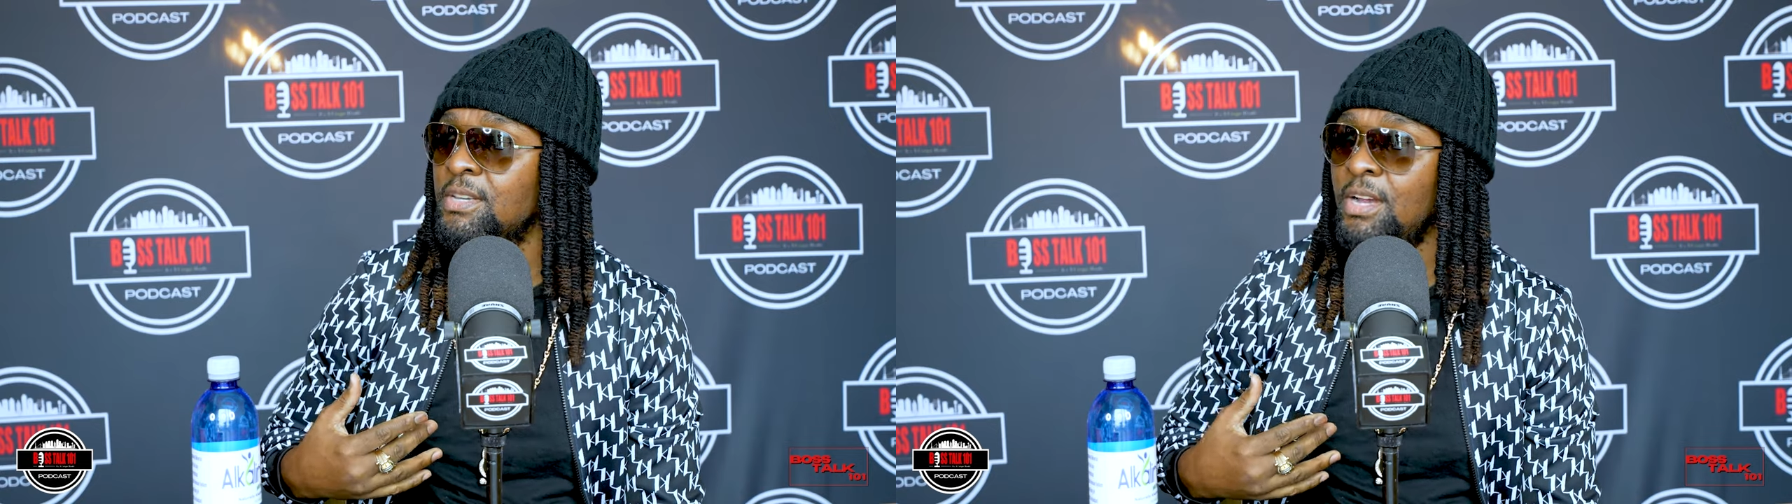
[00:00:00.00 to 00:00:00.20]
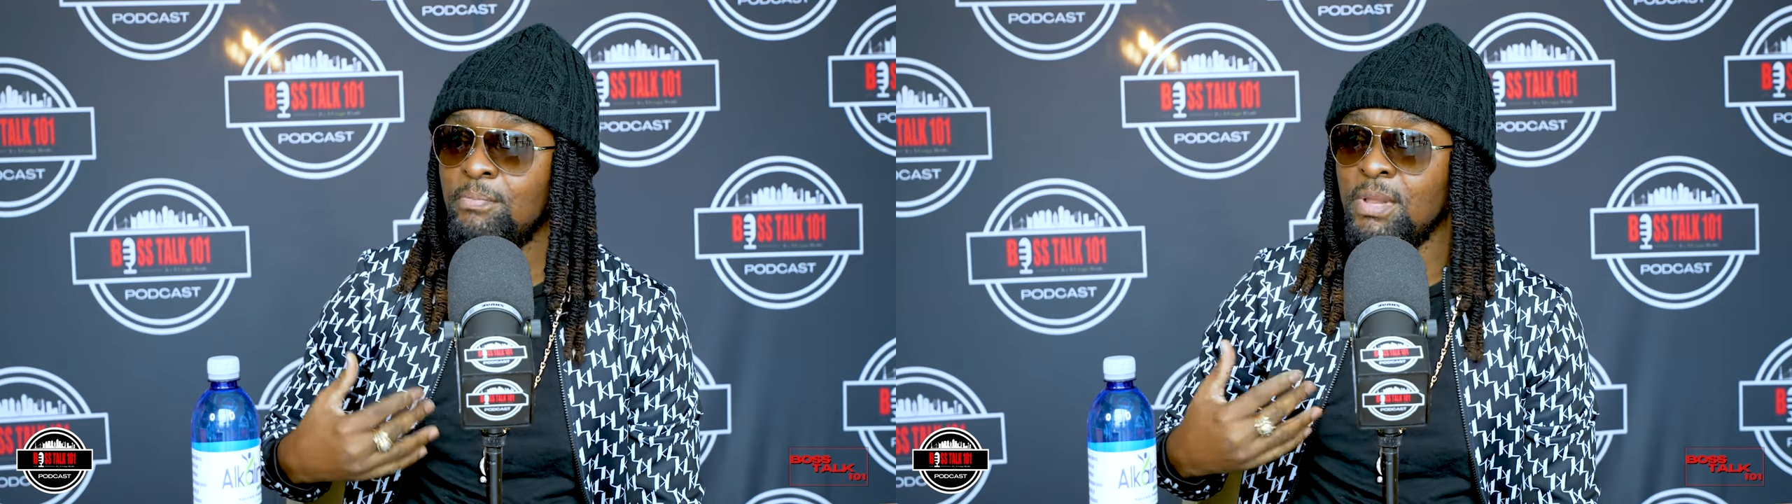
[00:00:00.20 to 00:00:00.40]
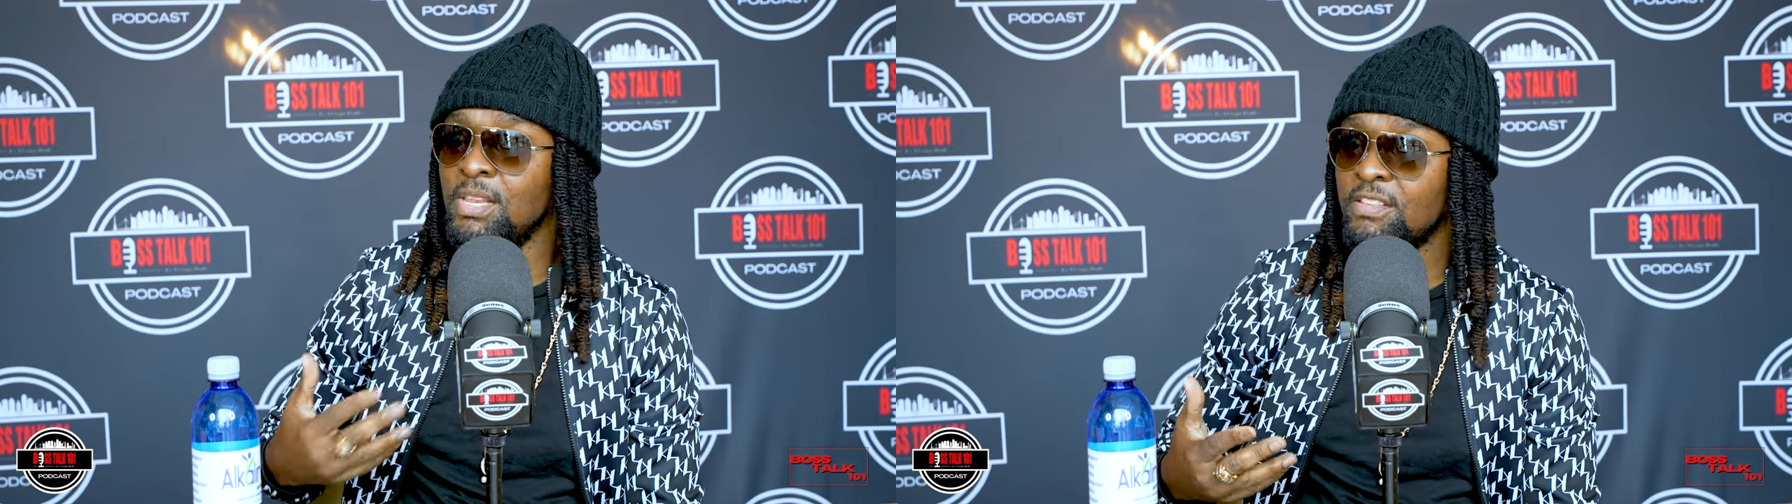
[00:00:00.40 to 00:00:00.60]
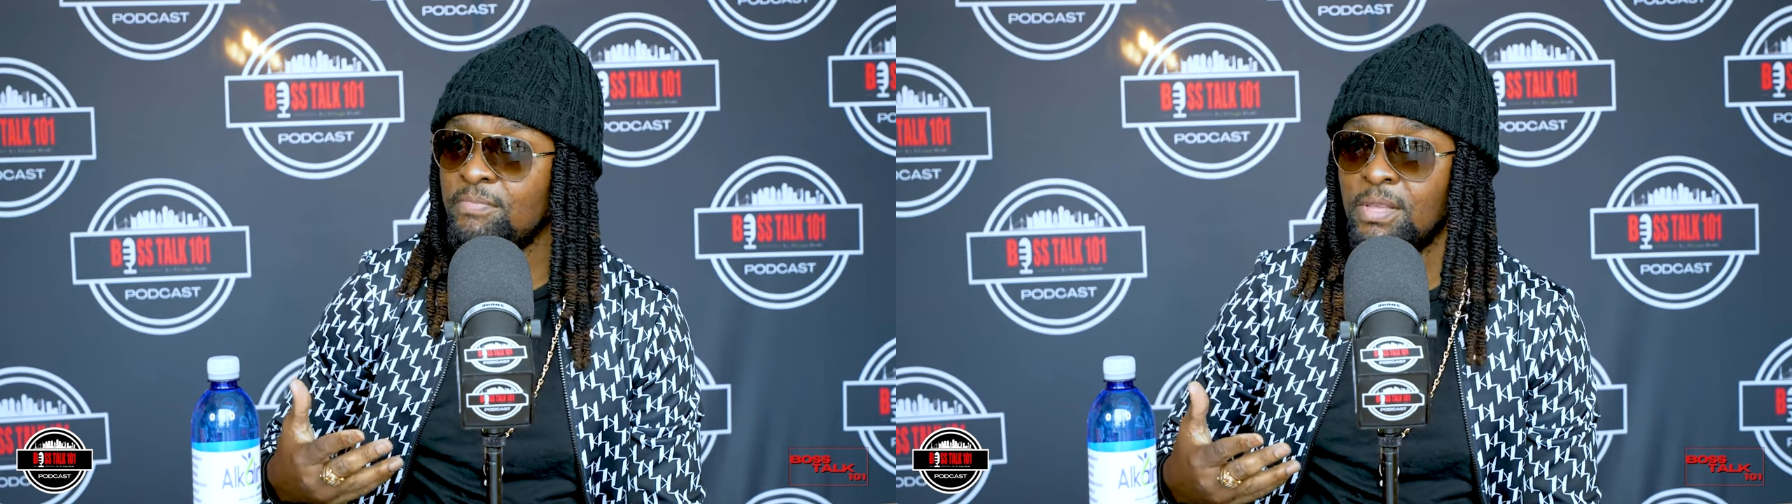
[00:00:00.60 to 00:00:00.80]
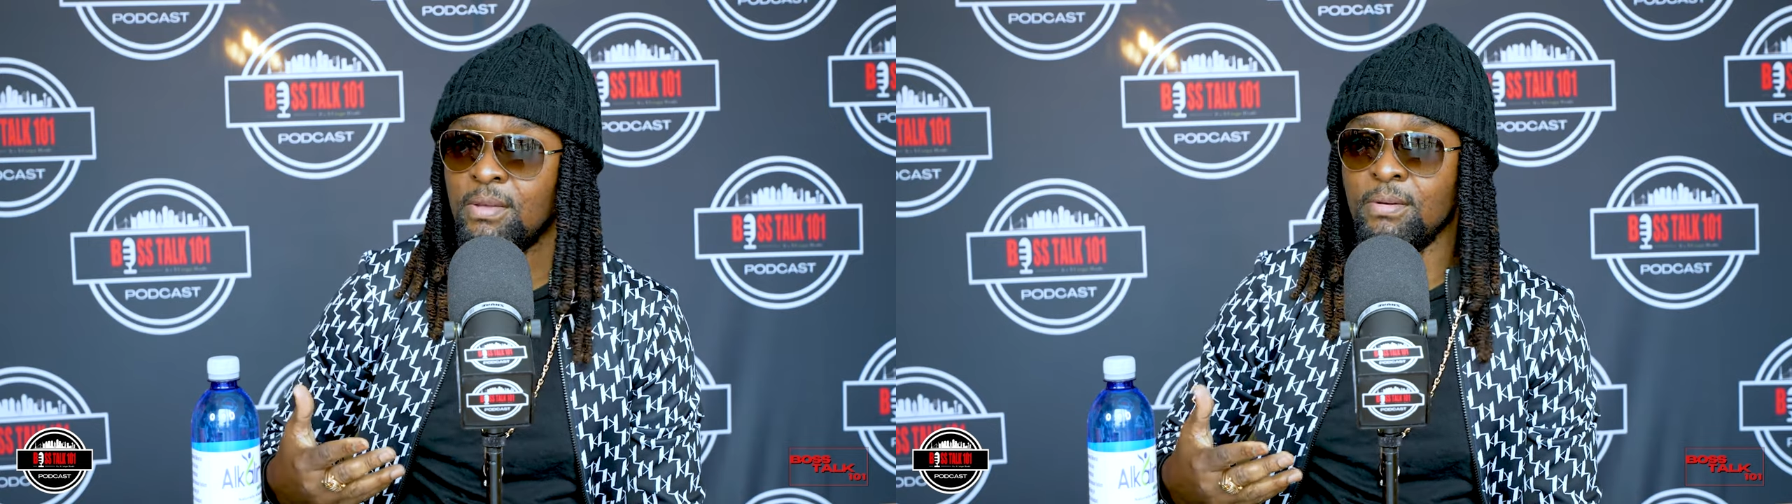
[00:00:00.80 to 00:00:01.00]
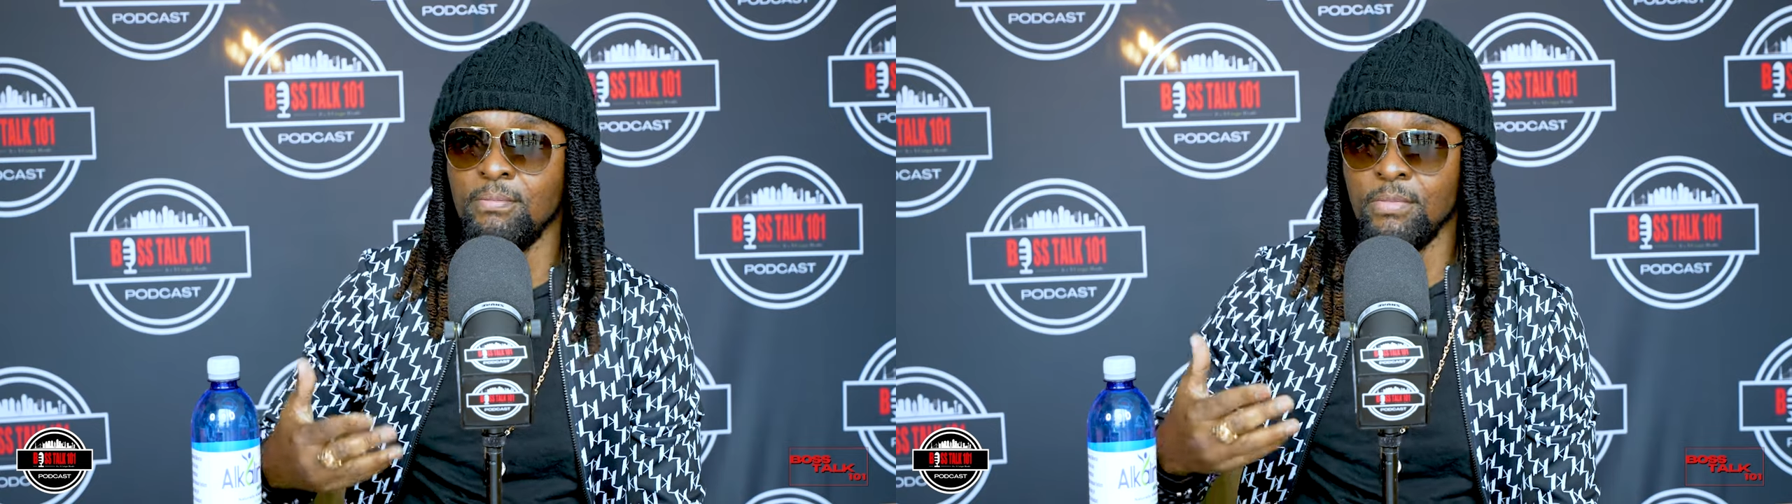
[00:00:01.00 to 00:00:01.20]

Mm-hmm. And believe me,